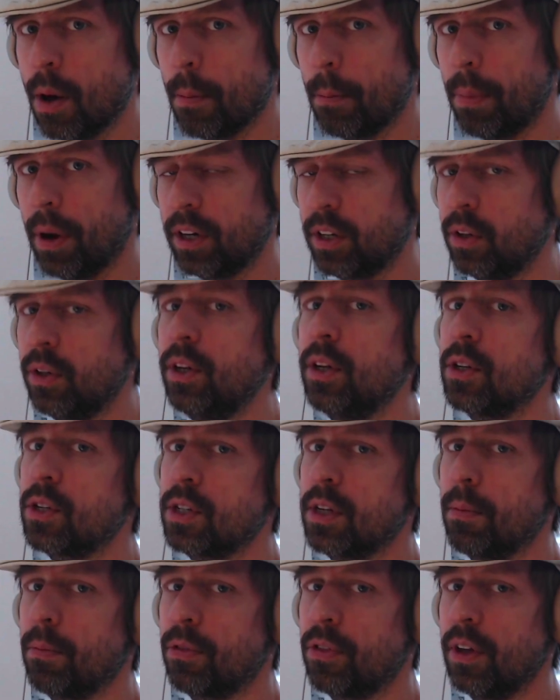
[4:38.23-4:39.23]
but you hear
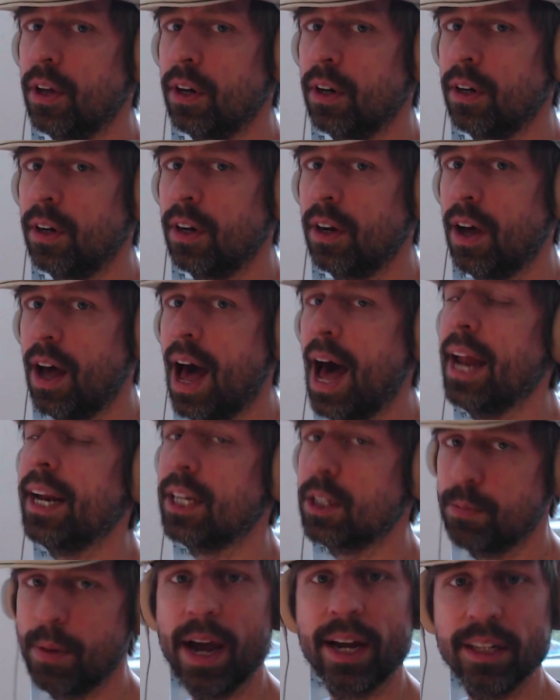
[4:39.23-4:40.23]
something
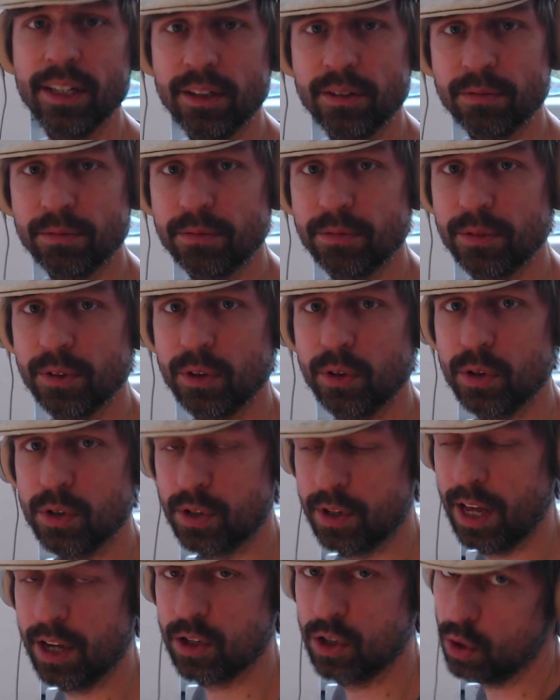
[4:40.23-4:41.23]
unexpected, because
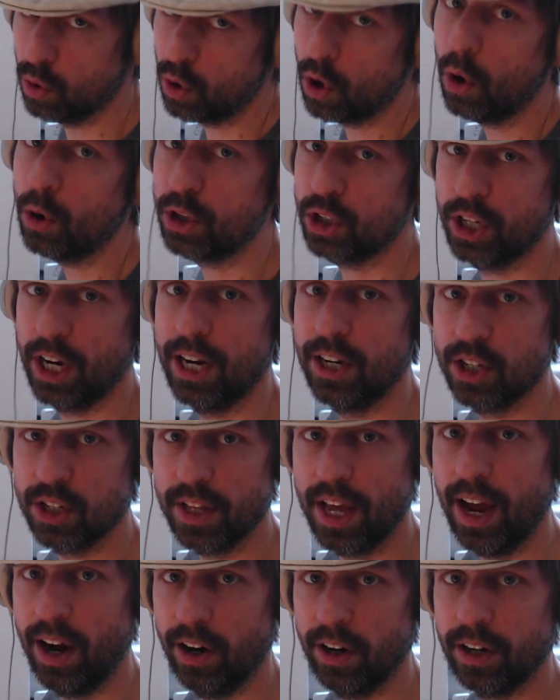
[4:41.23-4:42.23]
there's no chord change
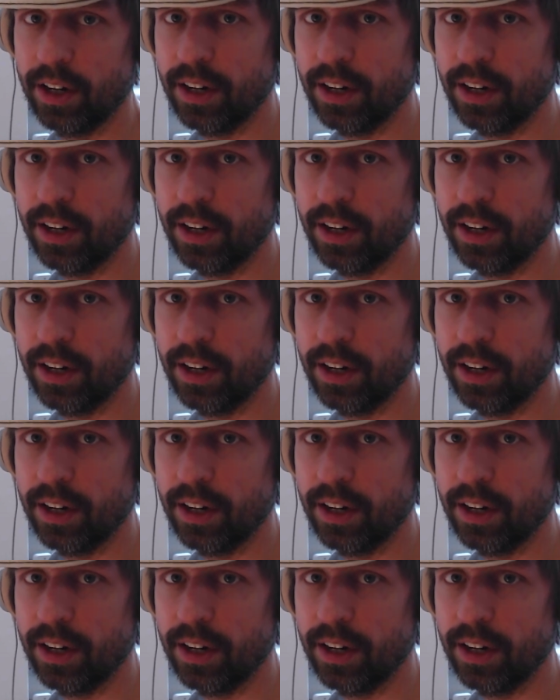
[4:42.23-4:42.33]
there.